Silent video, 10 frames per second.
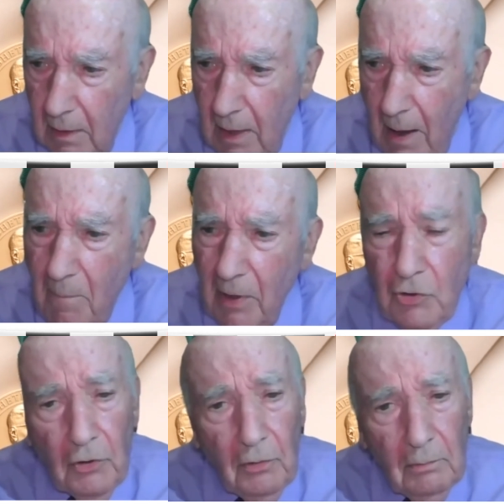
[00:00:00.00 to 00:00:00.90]
a
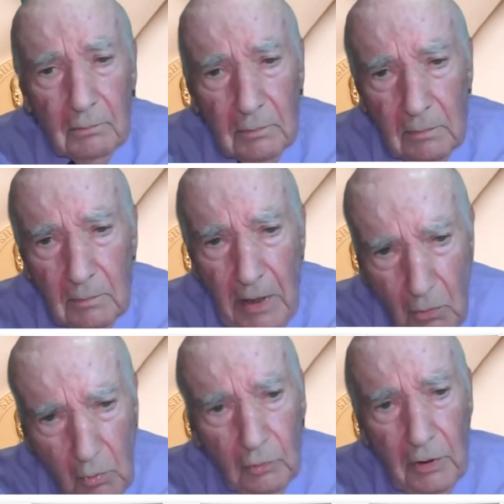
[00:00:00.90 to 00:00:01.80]
measure
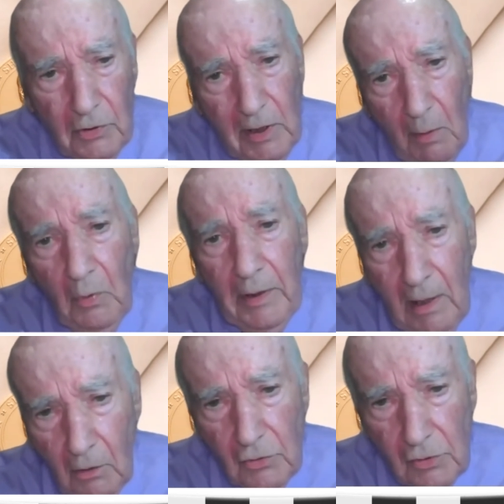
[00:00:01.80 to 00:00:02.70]
equal to someone
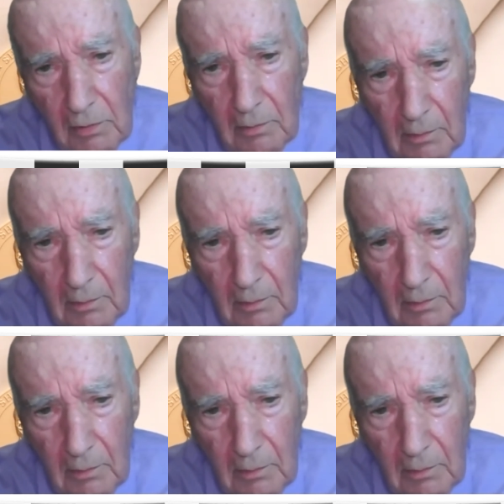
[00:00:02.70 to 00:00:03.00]
else